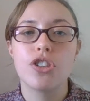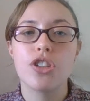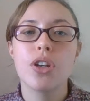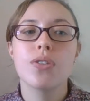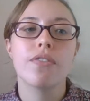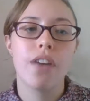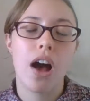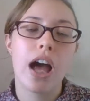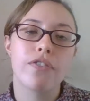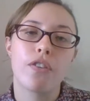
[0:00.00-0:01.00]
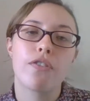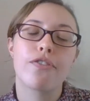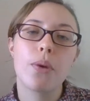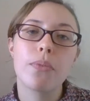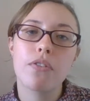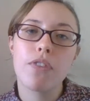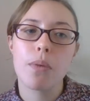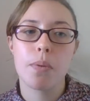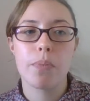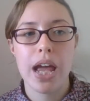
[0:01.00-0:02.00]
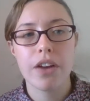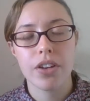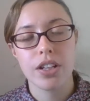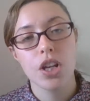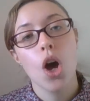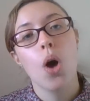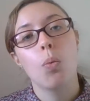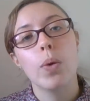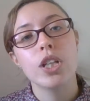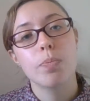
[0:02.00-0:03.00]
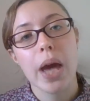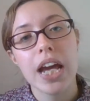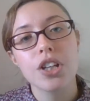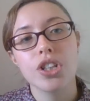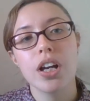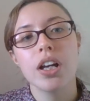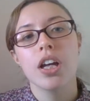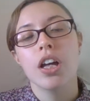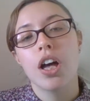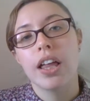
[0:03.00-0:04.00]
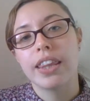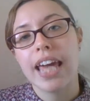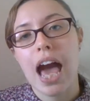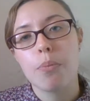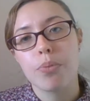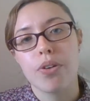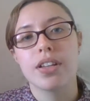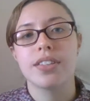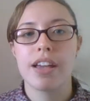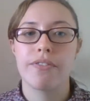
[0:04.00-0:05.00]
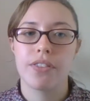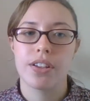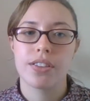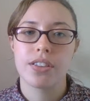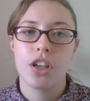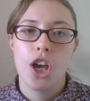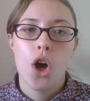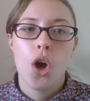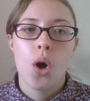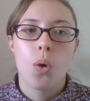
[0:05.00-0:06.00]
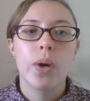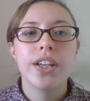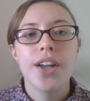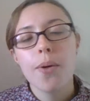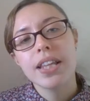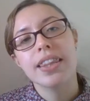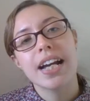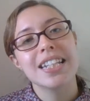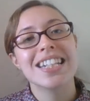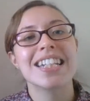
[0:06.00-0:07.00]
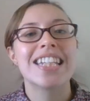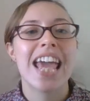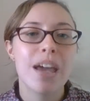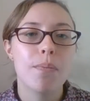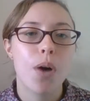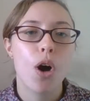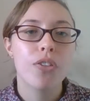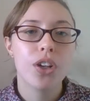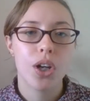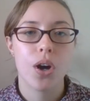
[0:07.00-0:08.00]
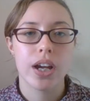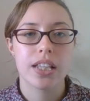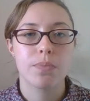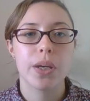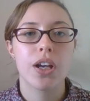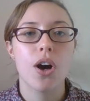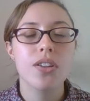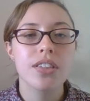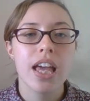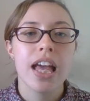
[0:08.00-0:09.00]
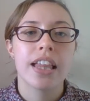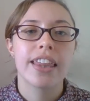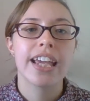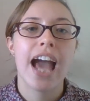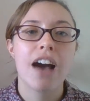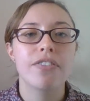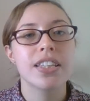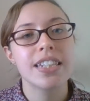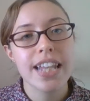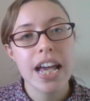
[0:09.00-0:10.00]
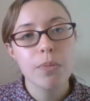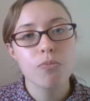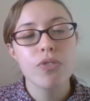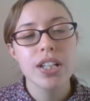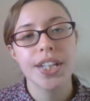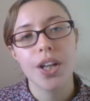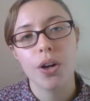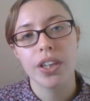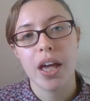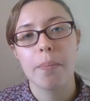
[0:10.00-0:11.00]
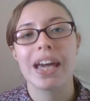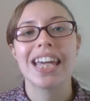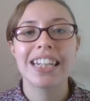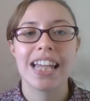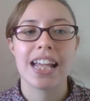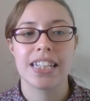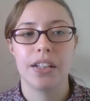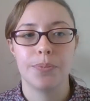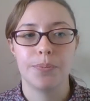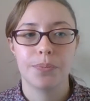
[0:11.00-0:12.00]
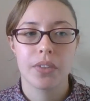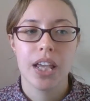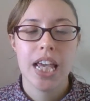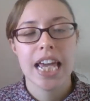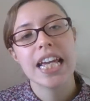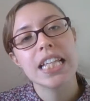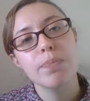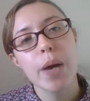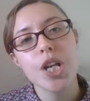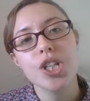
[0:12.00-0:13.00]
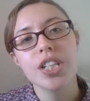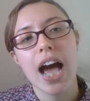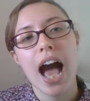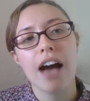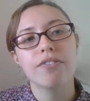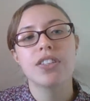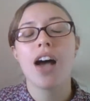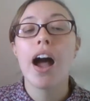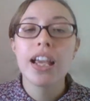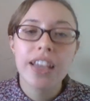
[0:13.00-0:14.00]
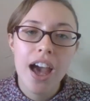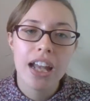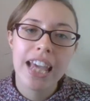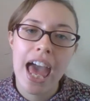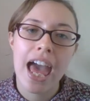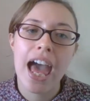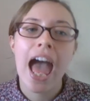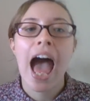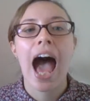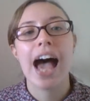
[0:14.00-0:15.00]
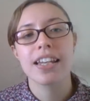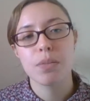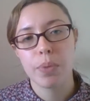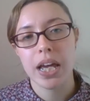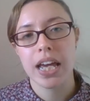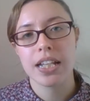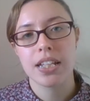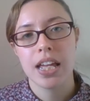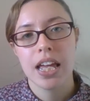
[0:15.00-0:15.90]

do survive from the Roman period, which picture the Emperor Severus. We know it, that it is him on the coins because they have his name written on them in Latin. He is pictured to have tight curly hair and a beard.